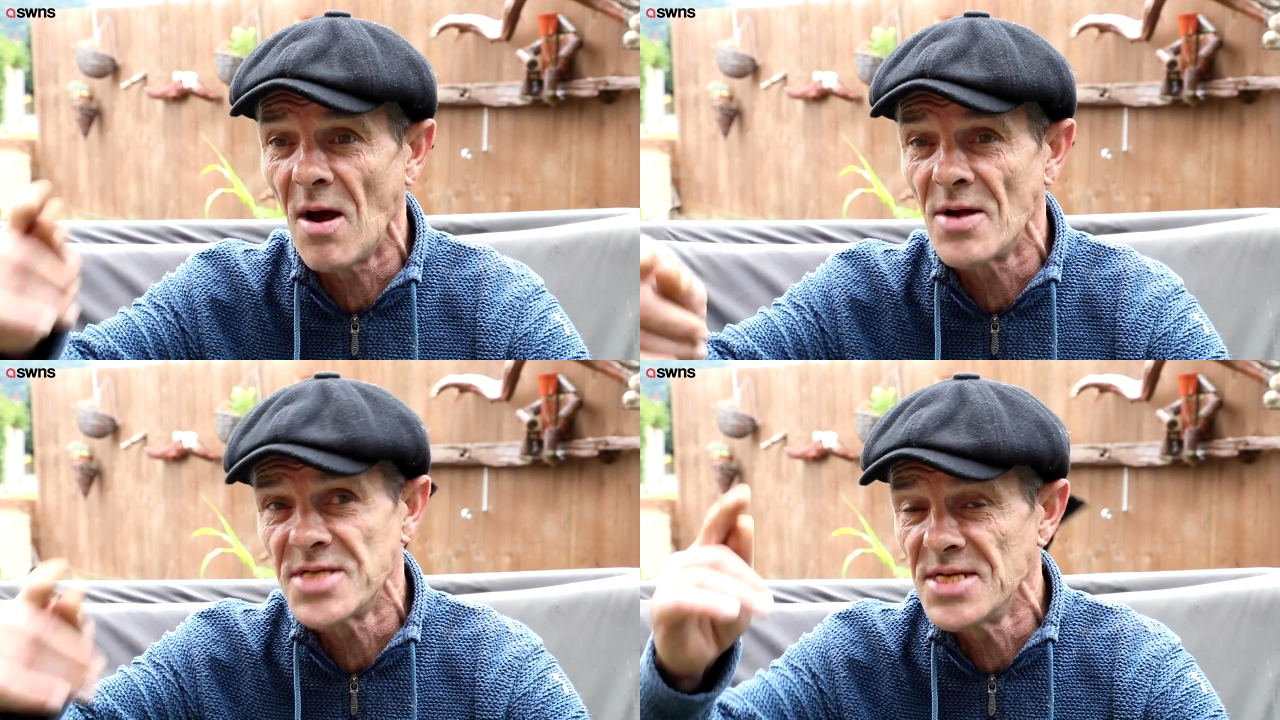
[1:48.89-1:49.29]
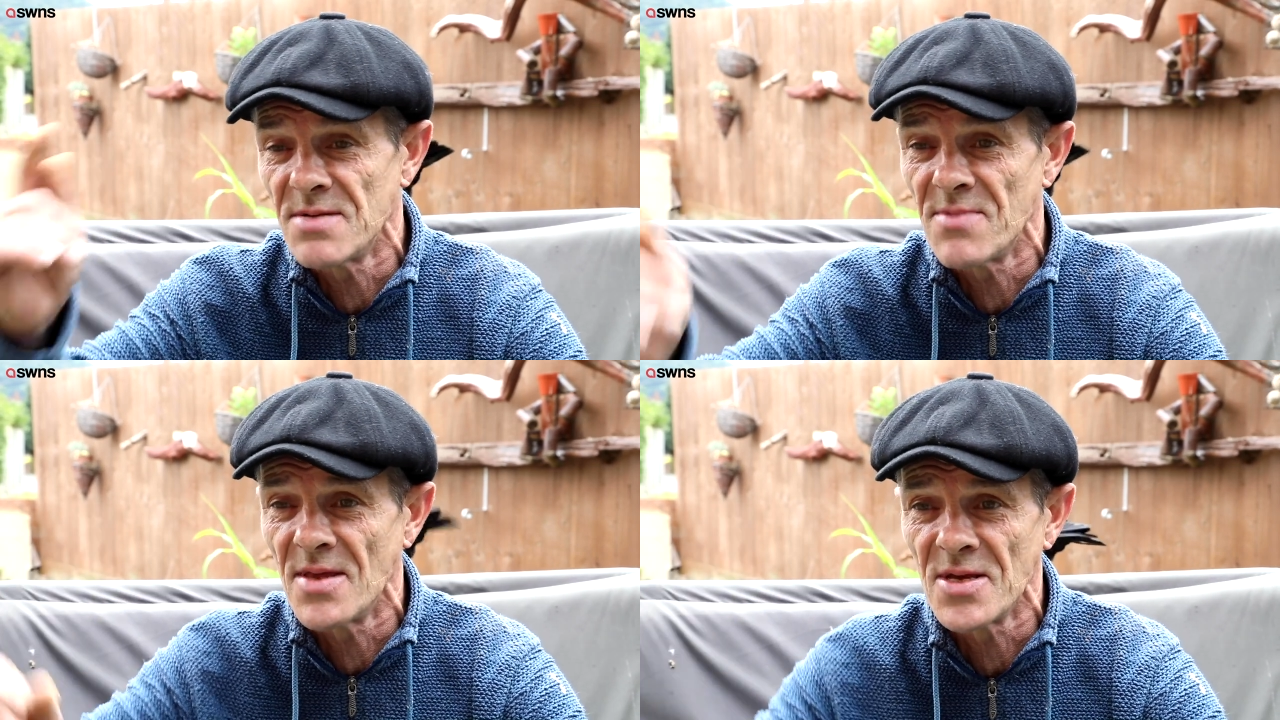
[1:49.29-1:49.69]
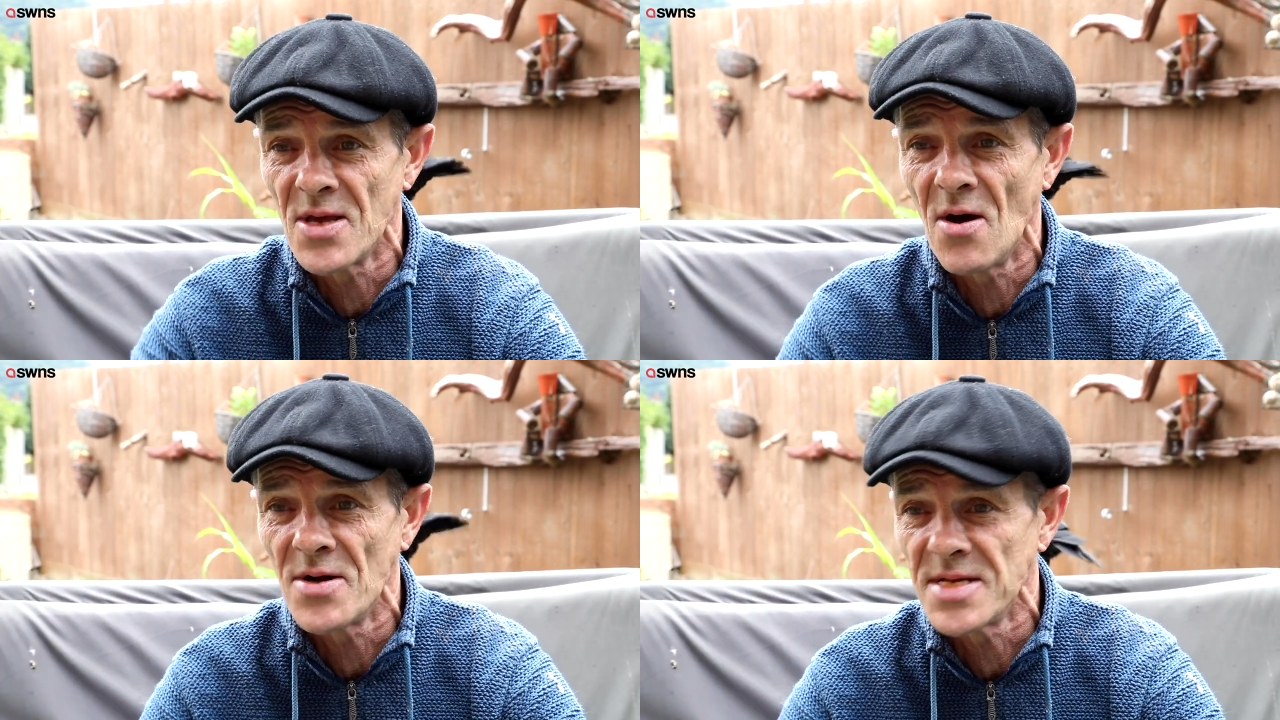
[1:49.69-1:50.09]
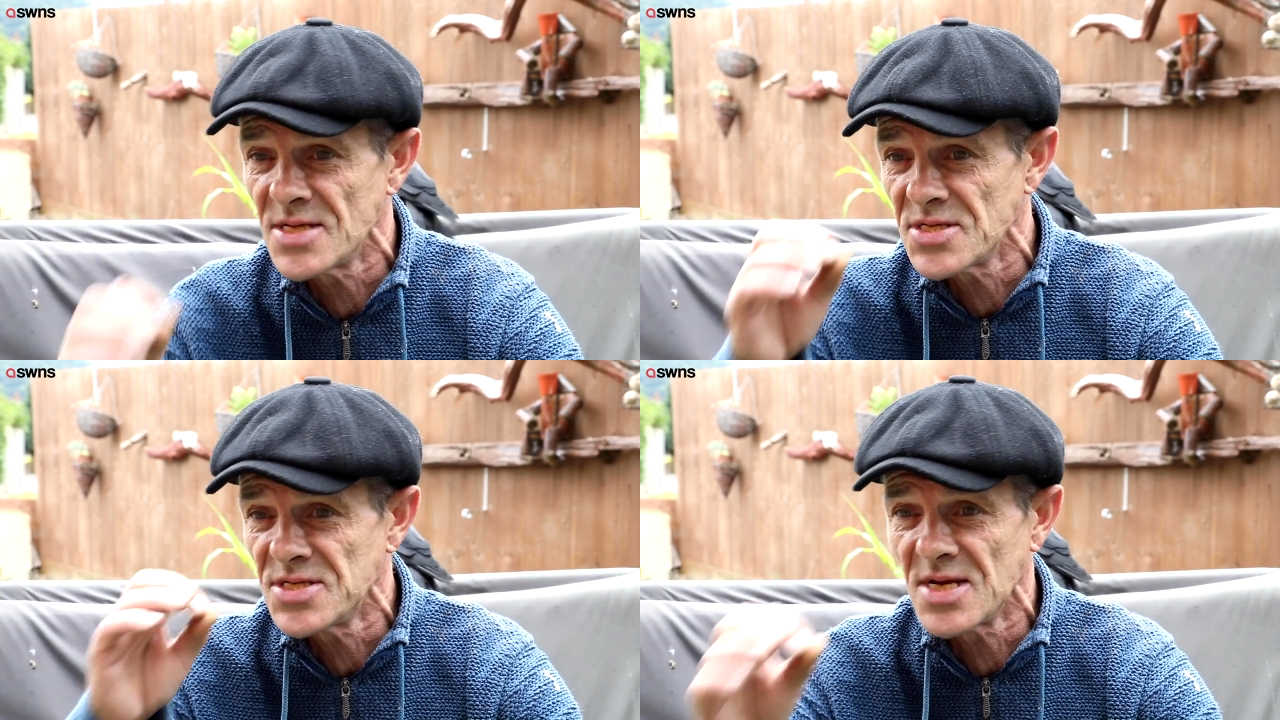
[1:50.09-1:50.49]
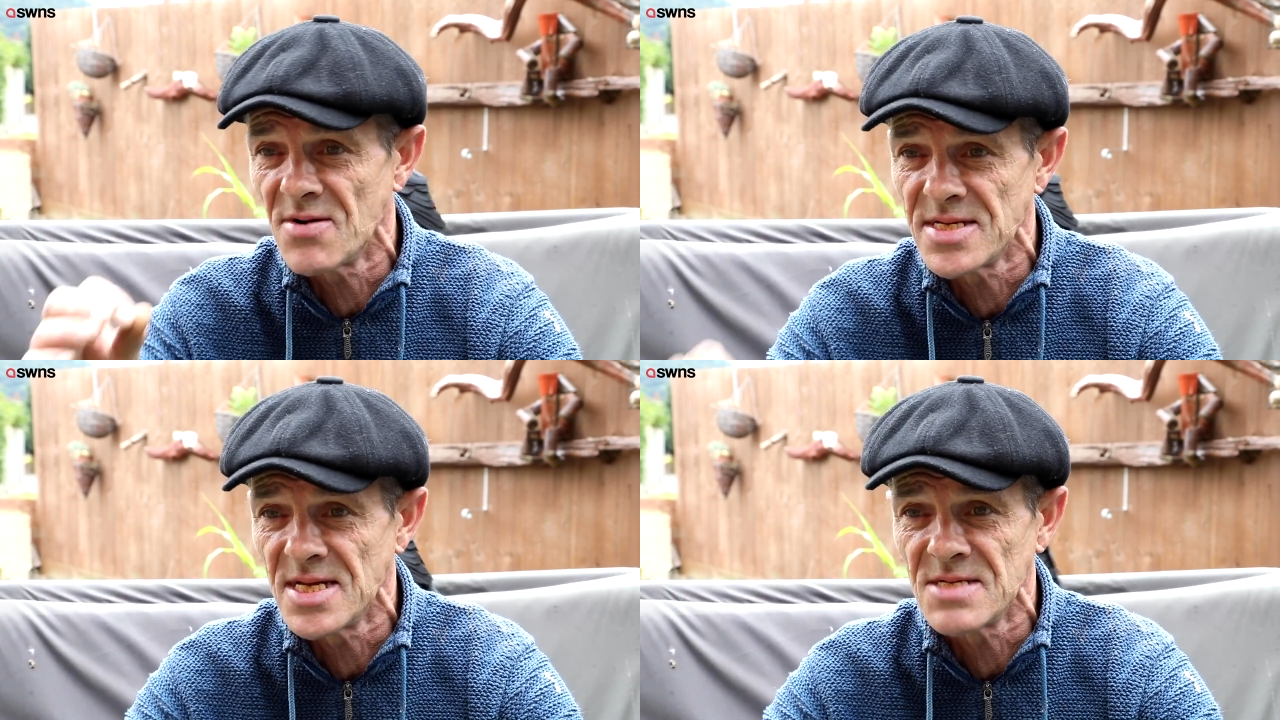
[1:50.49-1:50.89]
I chase him around the garden. He has a
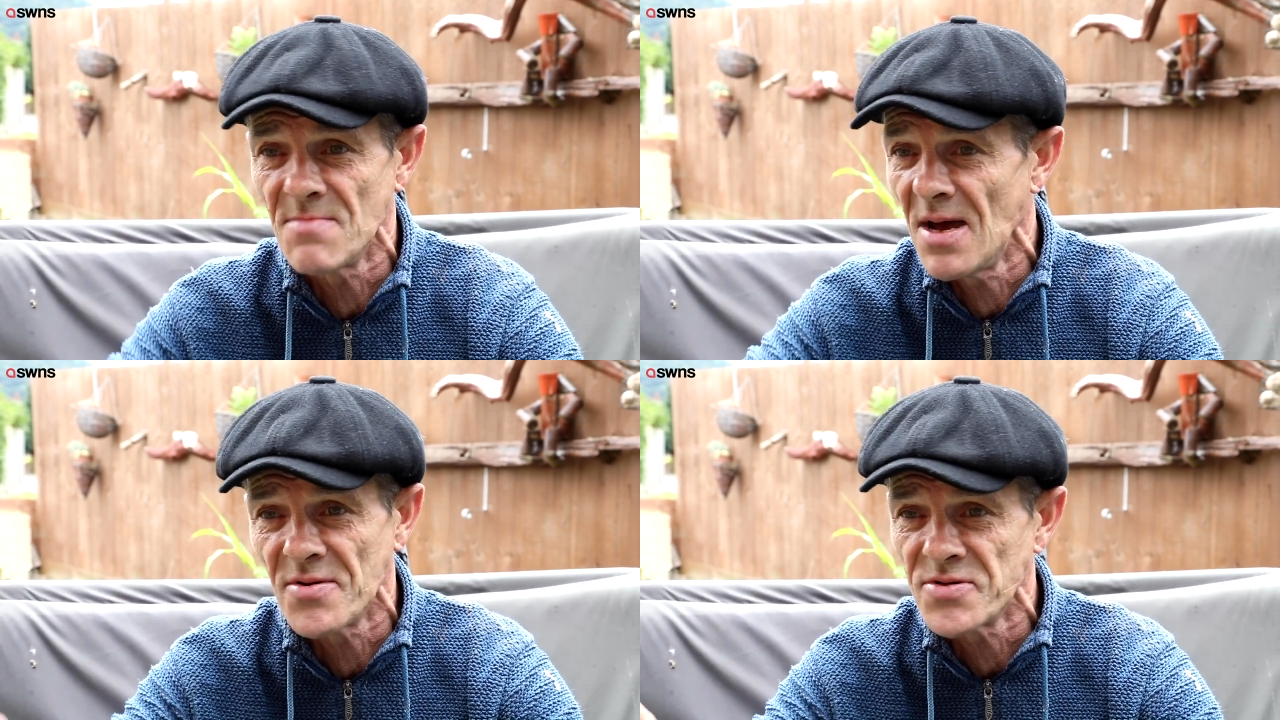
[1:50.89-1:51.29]
cigarette in his mouth.